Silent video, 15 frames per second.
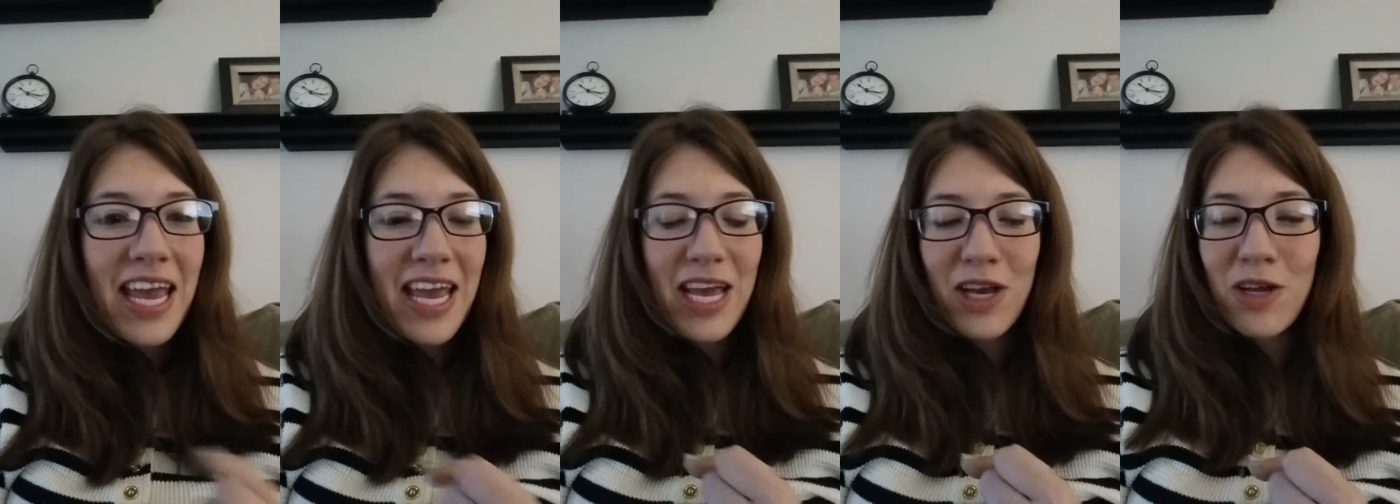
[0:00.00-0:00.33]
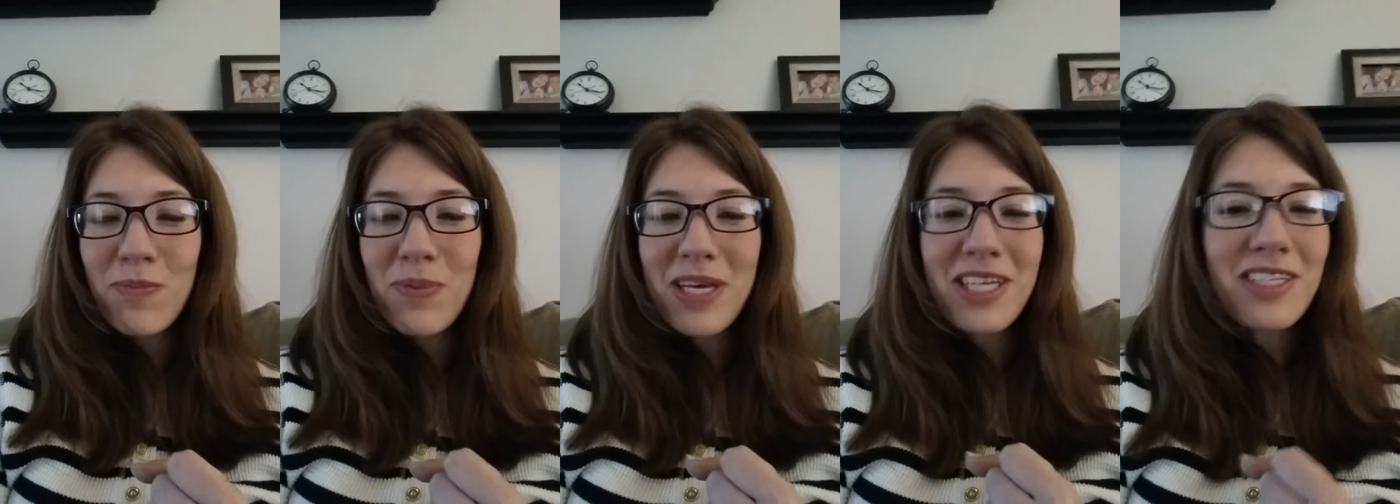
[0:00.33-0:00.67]
it
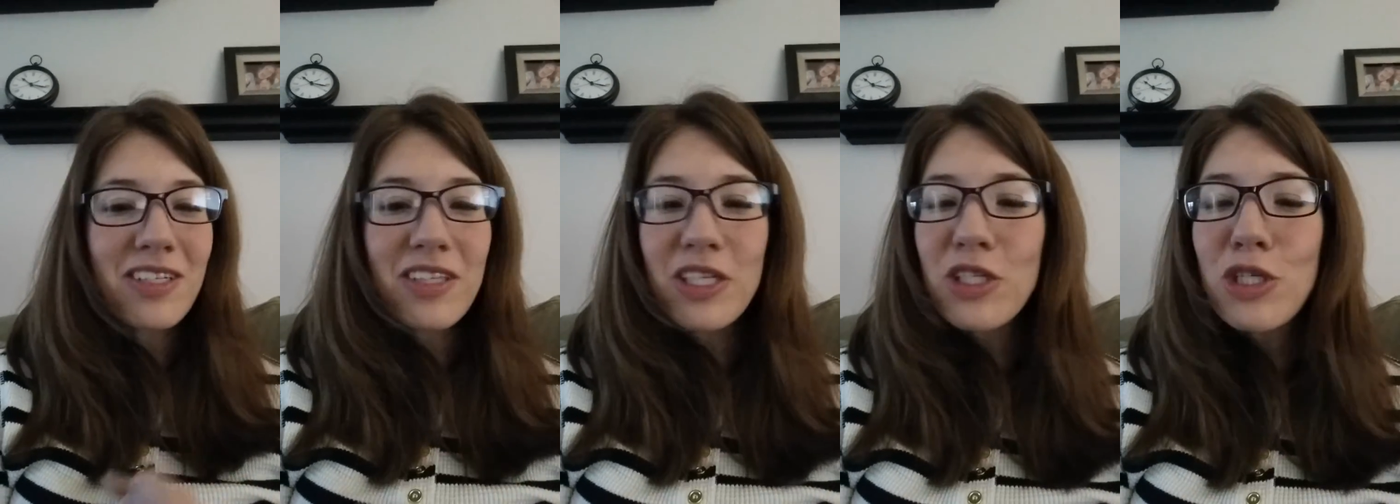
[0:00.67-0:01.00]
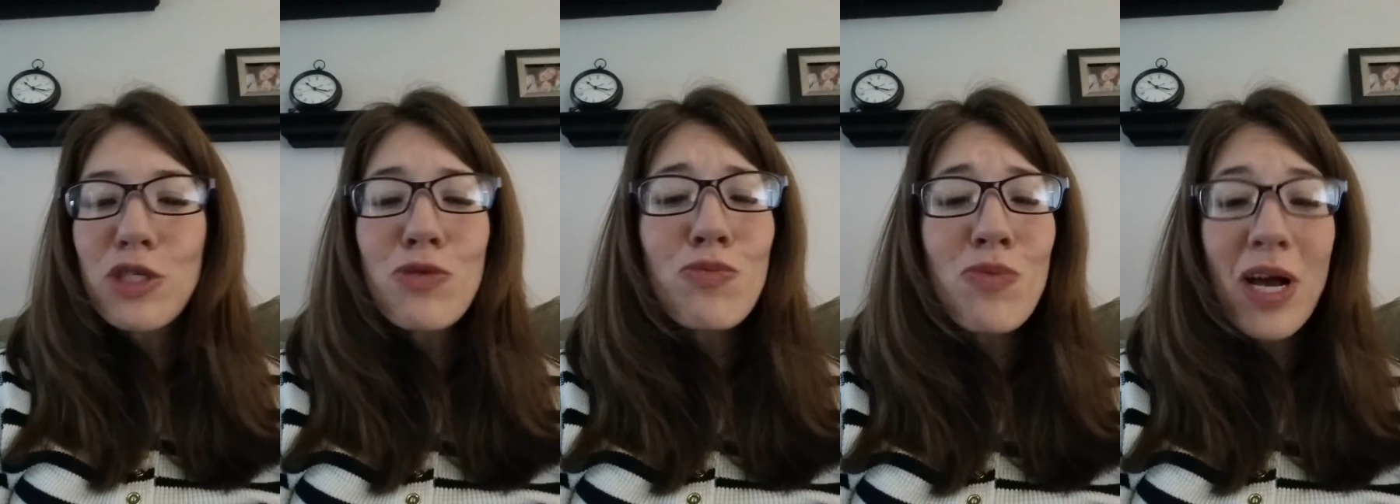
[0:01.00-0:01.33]
could be a
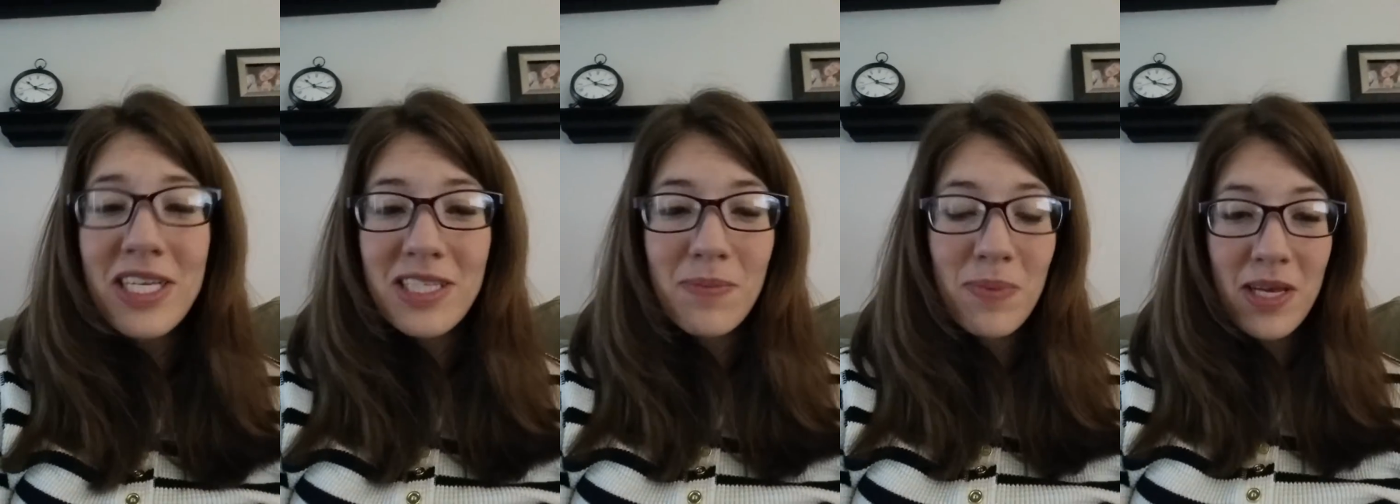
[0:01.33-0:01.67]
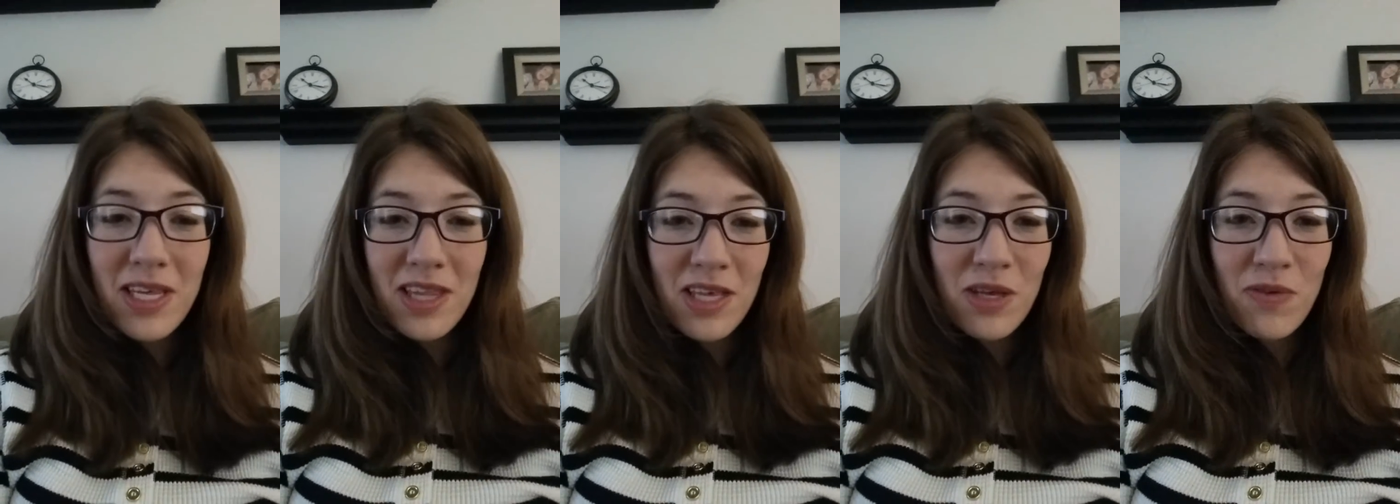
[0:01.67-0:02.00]
delicious
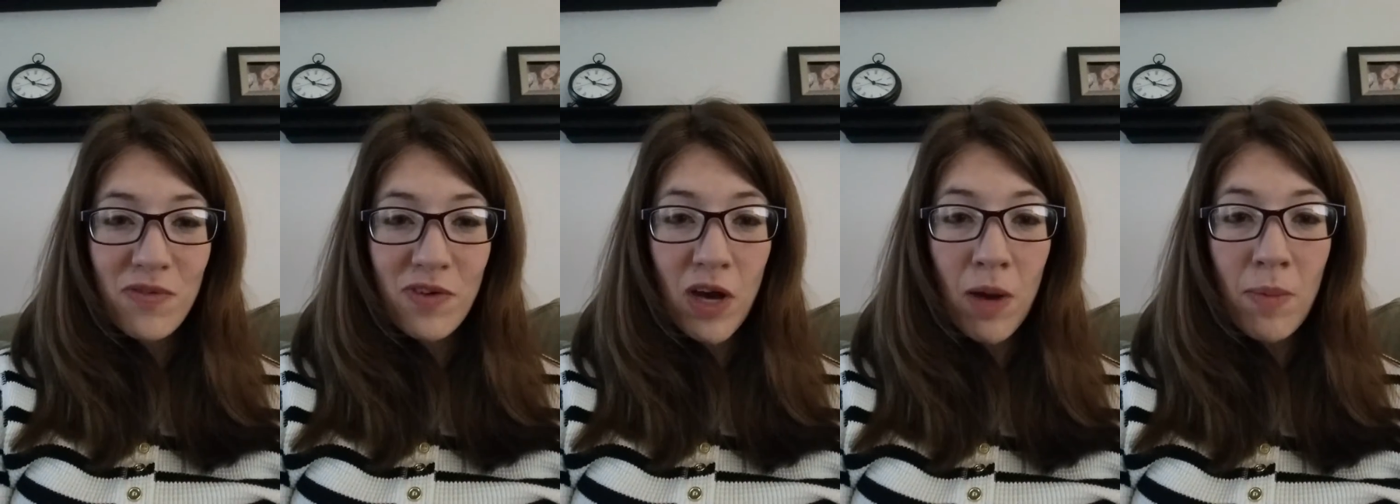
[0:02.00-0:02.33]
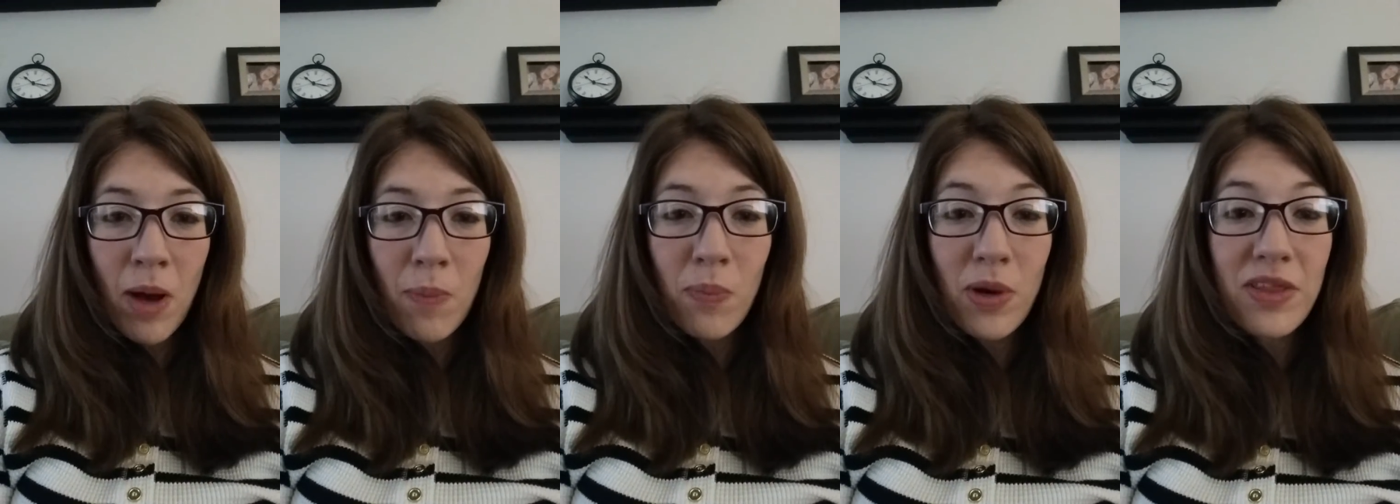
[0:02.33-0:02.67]
recipe that you've come
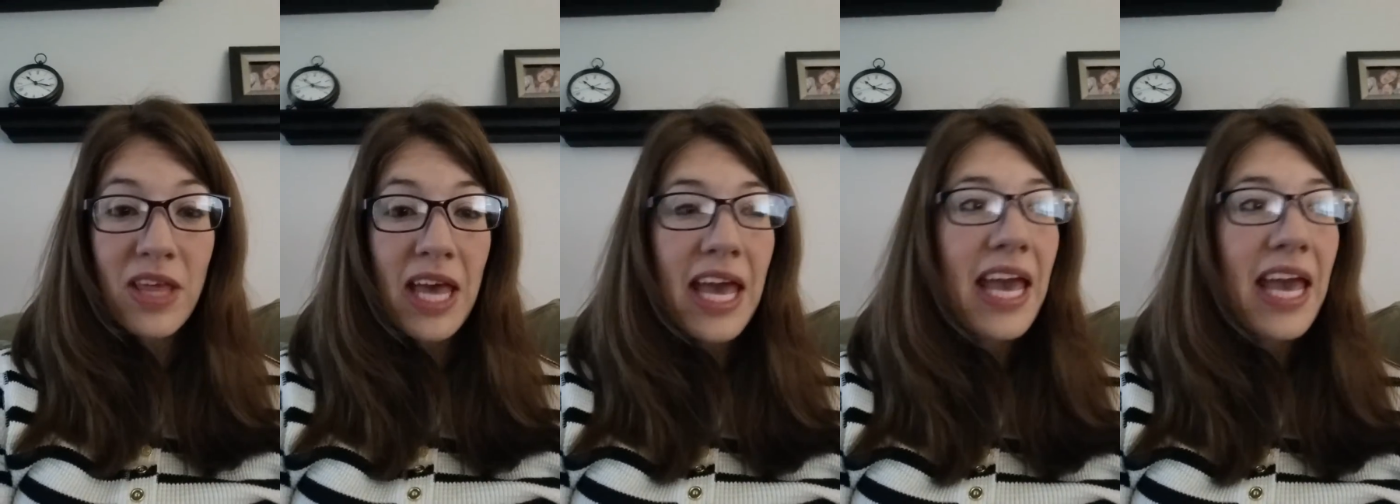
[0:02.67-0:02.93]
up with,